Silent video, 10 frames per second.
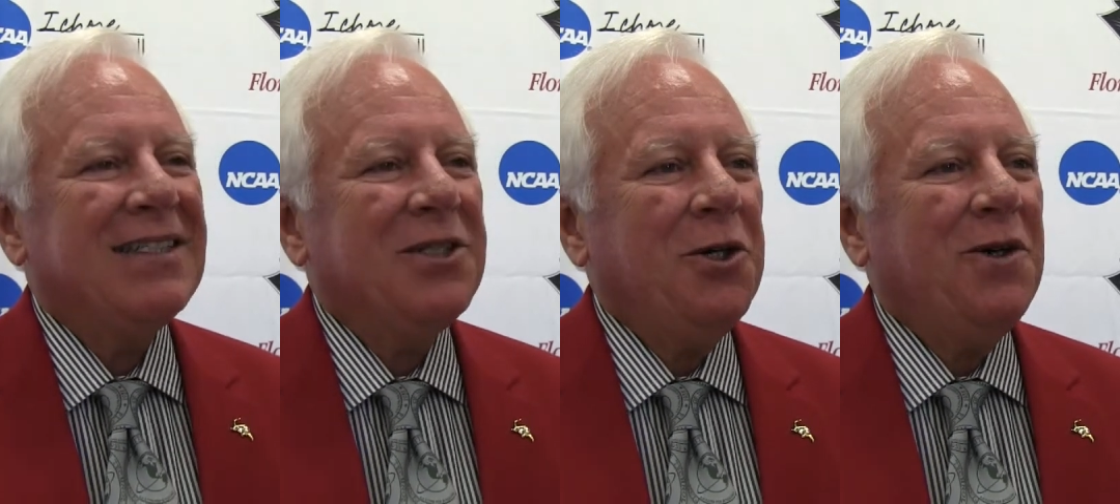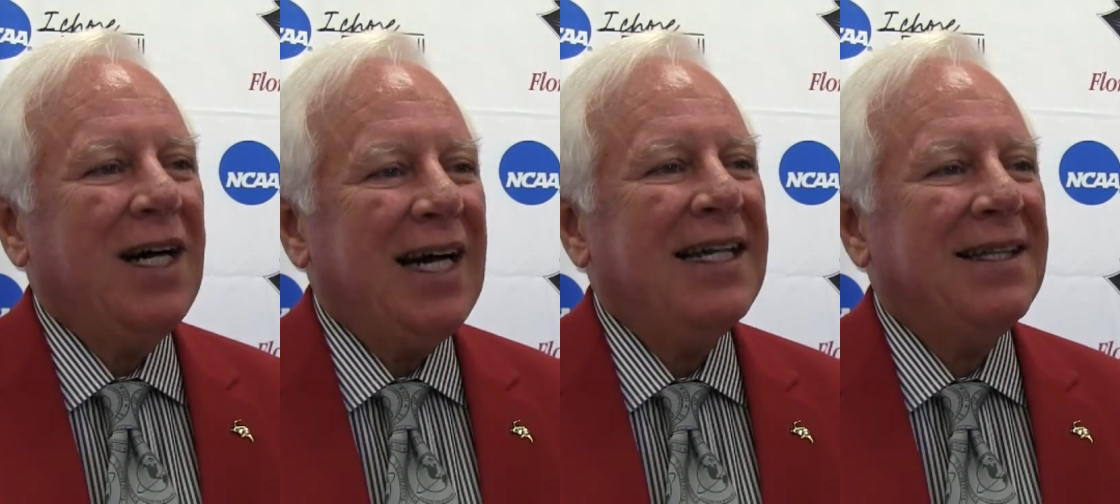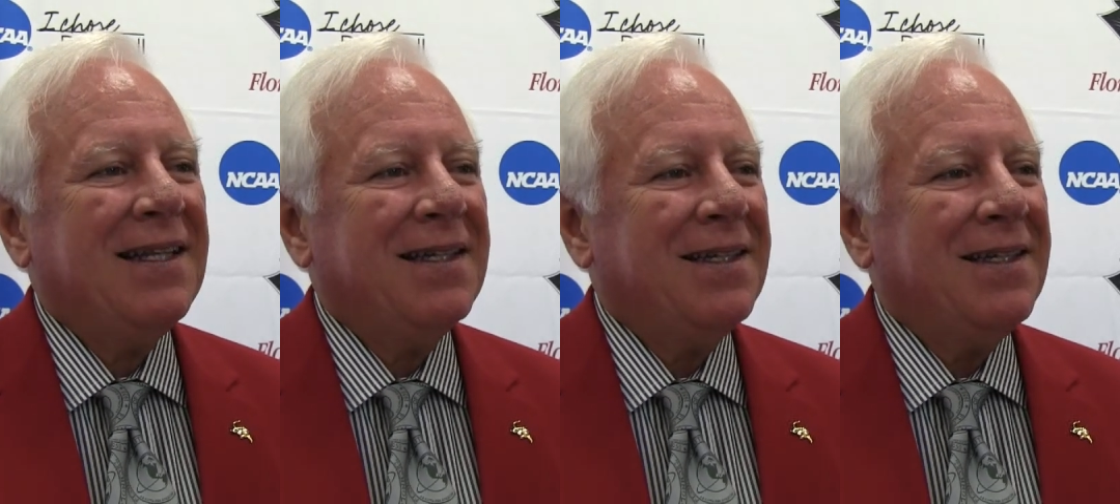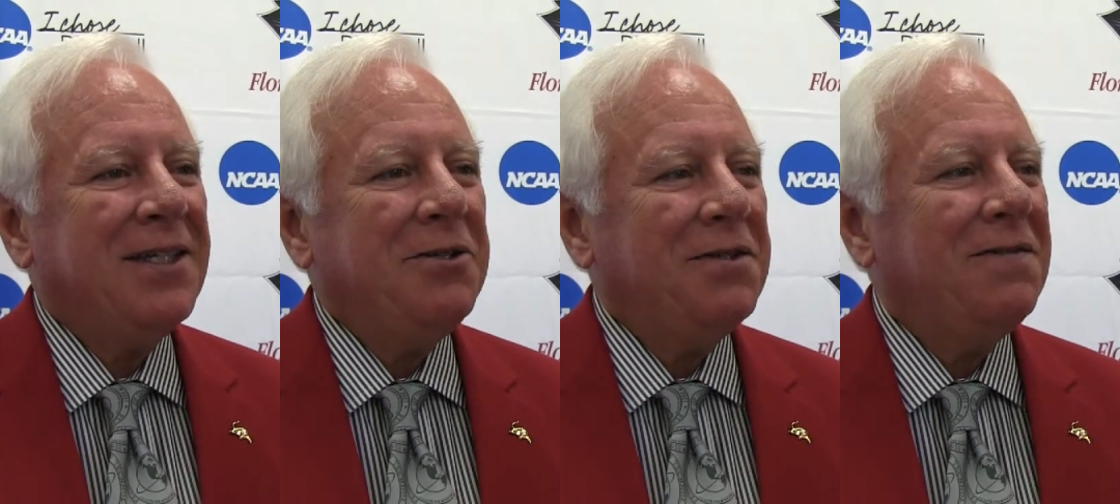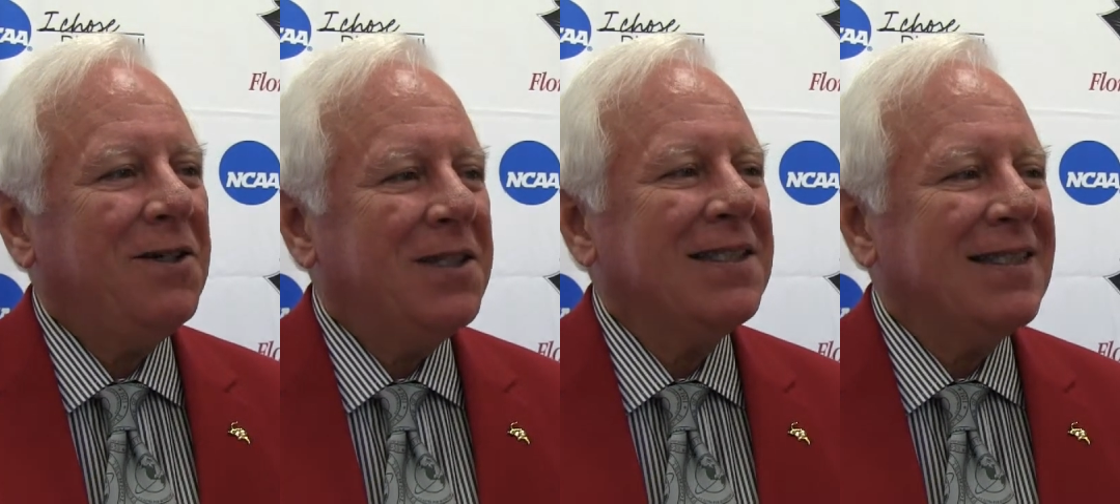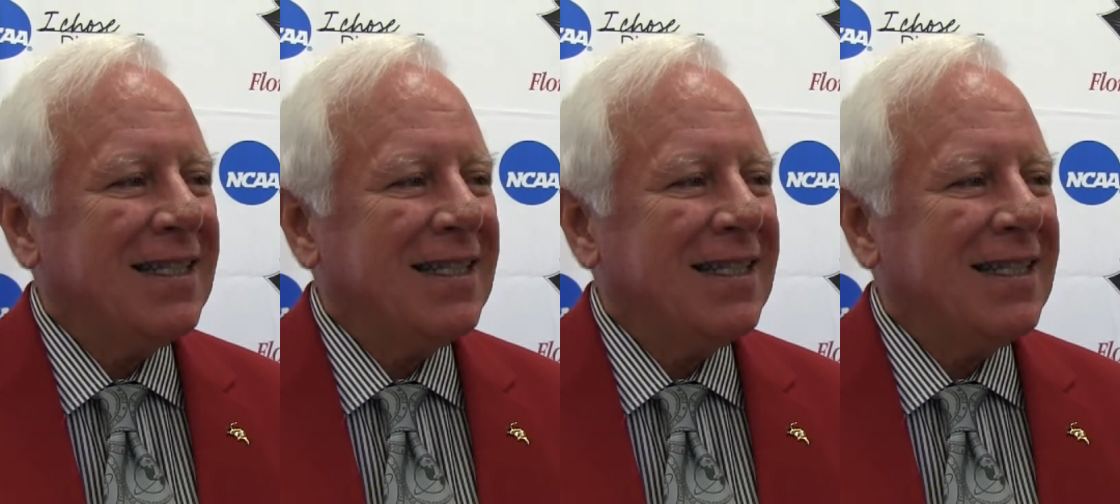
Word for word: So I think that here at Florida